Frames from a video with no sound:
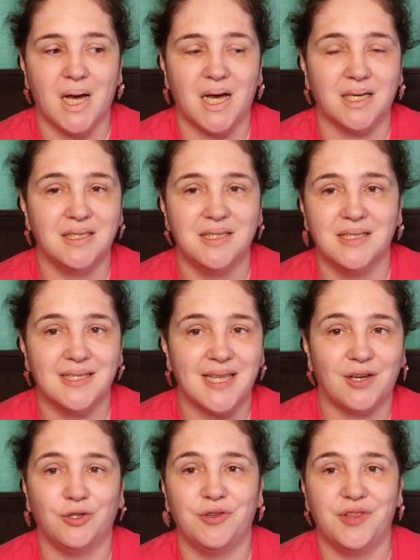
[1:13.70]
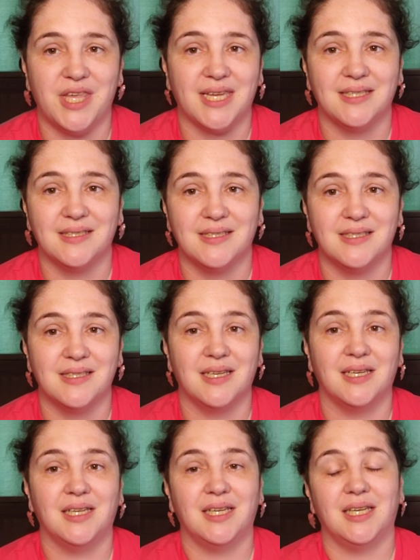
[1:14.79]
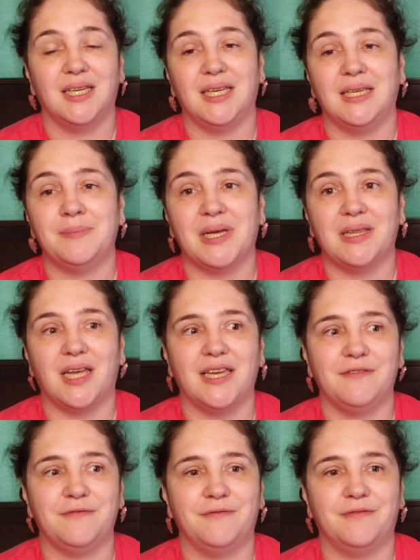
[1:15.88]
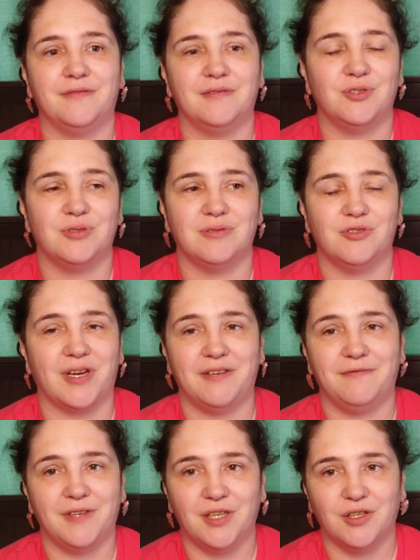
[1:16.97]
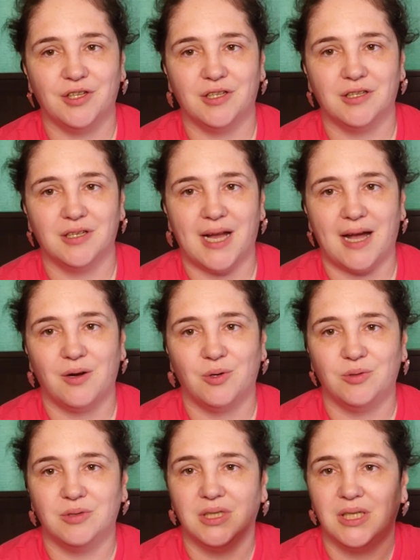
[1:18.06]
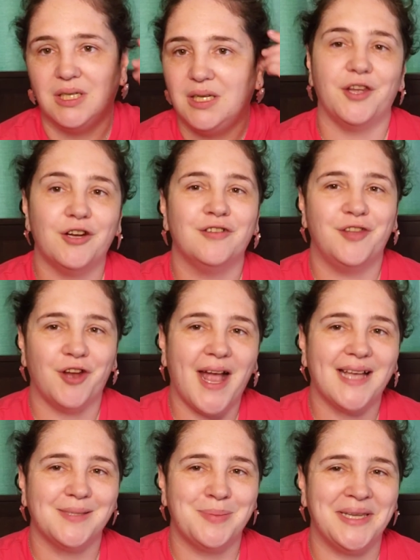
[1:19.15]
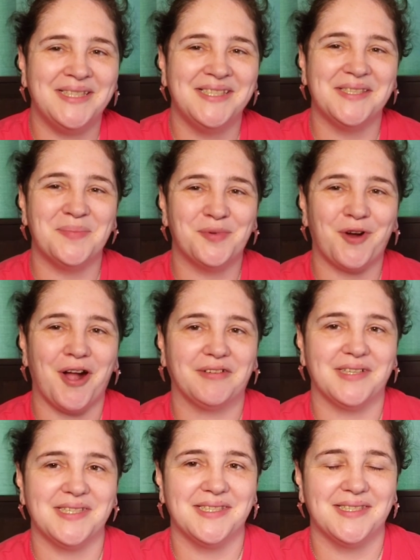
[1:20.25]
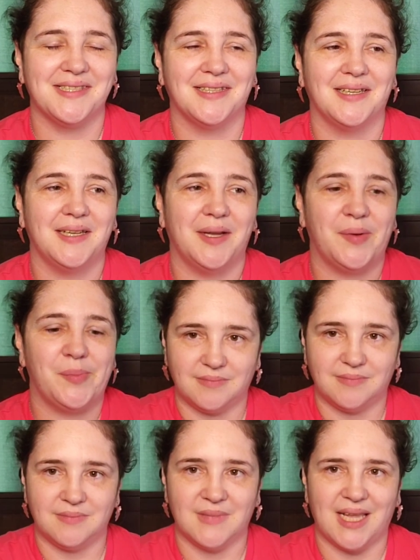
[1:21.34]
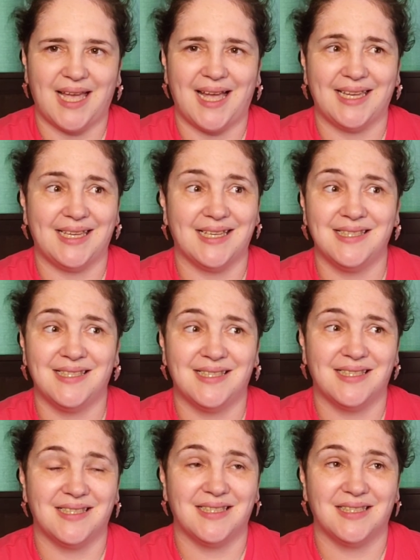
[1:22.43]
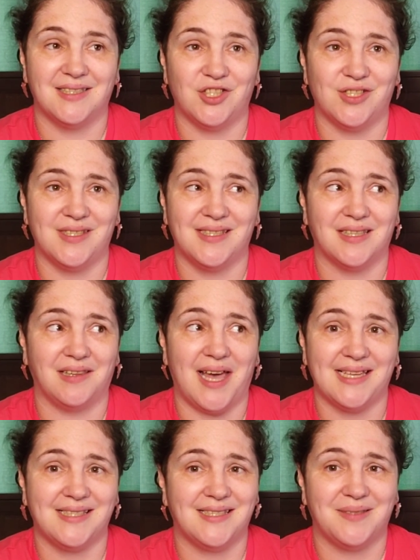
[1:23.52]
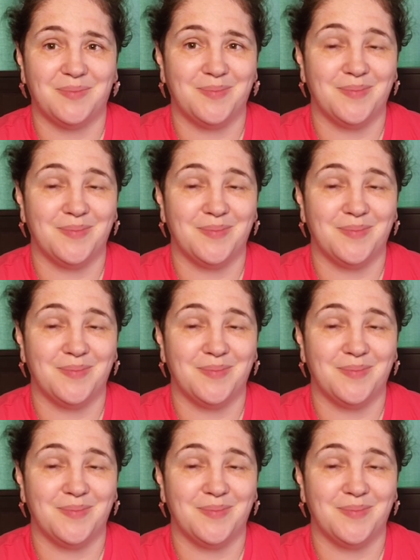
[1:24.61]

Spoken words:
unsettled things in my life, trying to figure out. There has been some progress. I guess just the last